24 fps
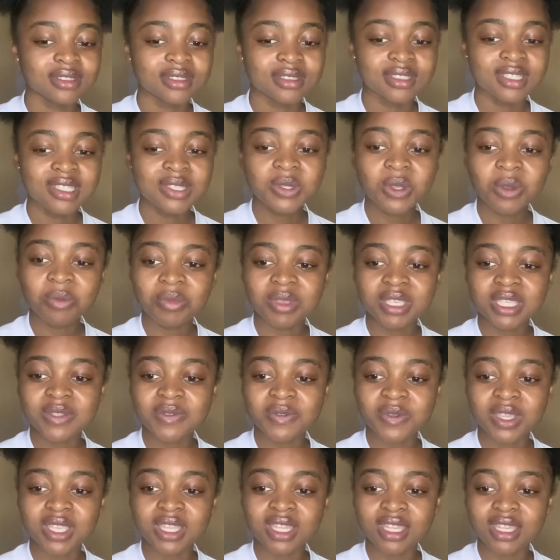These topics
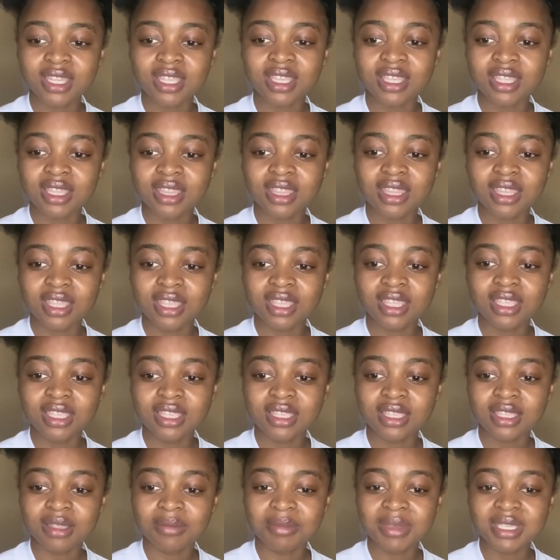for in
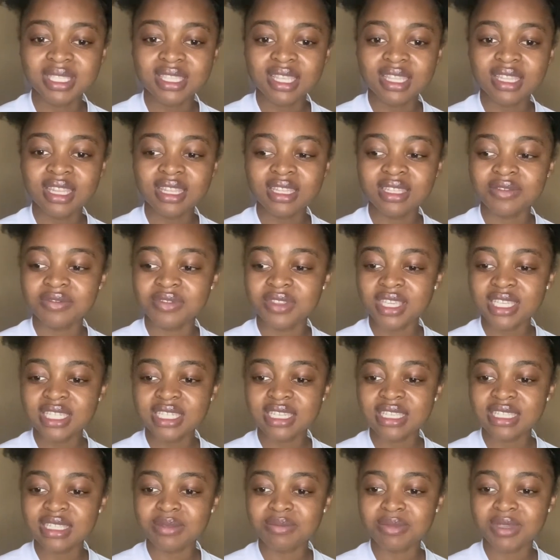thingy. My standard
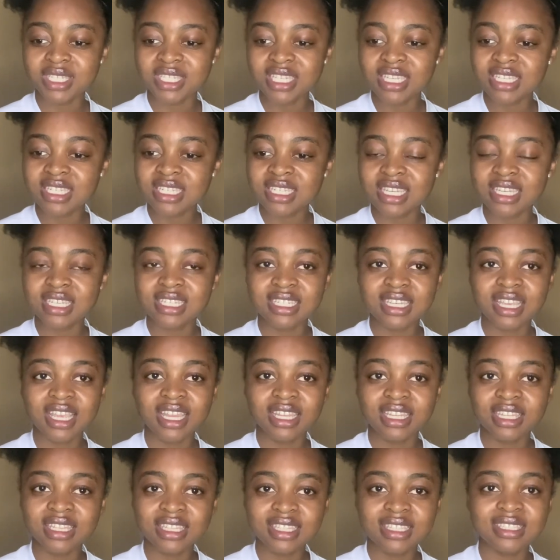deviations, my shan.
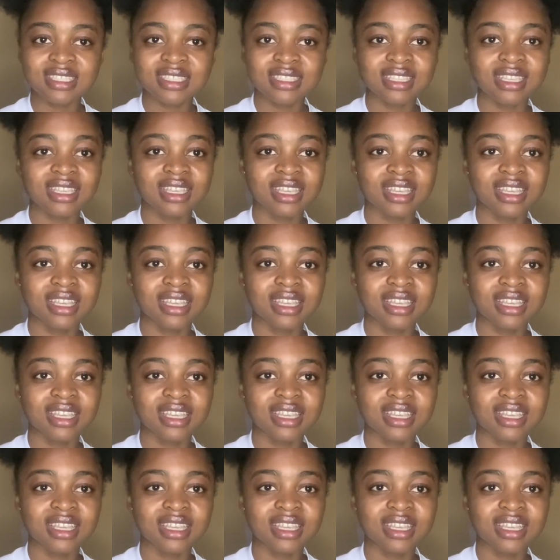It is,